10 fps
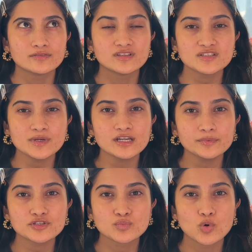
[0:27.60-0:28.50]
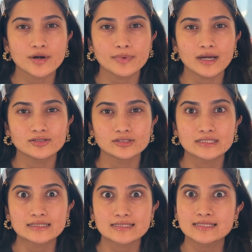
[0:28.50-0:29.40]
this makeup is more about
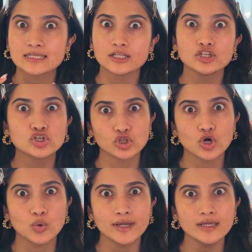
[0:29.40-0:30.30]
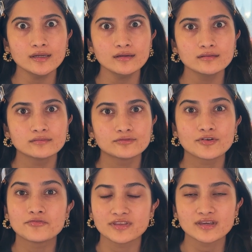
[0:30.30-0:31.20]
the skin glowing
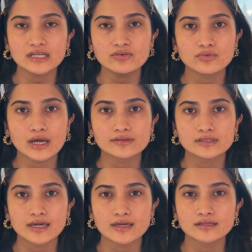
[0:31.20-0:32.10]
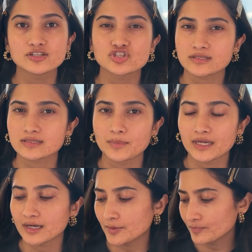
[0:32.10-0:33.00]
from within rather than just the
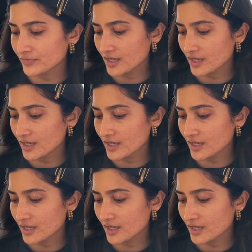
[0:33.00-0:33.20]
makeup.